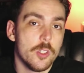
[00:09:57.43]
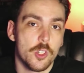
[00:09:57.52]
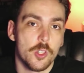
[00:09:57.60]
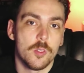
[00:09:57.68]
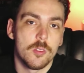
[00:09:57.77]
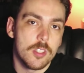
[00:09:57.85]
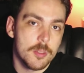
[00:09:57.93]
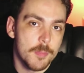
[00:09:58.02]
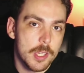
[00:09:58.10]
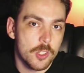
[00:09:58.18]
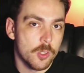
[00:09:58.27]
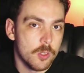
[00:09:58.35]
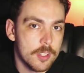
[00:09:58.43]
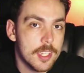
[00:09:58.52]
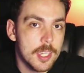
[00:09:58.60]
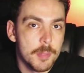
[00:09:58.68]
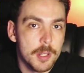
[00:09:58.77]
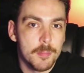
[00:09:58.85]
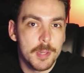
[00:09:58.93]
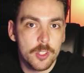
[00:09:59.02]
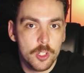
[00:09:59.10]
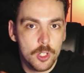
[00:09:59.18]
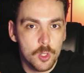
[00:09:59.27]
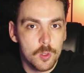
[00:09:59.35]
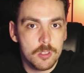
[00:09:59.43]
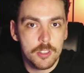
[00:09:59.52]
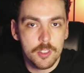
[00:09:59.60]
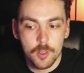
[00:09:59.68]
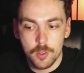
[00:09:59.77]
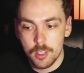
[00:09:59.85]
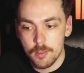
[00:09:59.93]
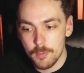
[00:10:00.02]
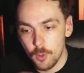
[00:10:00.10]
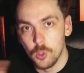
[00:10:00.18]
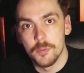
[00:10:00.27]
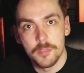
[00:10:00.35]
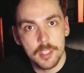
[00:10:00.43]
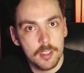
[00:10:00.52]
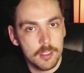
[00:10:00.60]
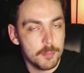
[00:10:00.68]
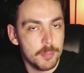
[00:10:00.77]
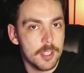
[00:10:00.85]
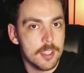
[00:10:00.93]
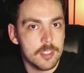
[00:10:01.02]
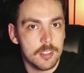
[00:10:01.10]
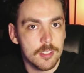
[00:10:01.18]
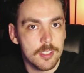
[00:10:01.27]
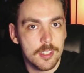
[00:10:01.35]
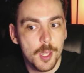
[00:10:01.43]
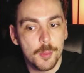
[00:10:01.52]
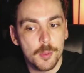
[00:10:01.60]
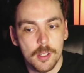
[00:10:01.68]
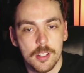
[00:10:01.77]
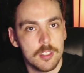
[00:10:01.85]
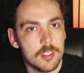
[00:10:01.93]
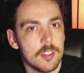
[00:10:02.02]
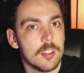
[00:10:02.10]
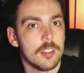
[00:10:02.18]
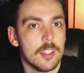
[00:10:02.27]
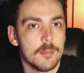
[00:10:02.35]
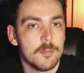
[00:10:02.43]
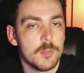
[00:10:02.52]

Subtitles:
you choose, just make sure to keep it a bit short so that all of the other players at the table aren't sitting there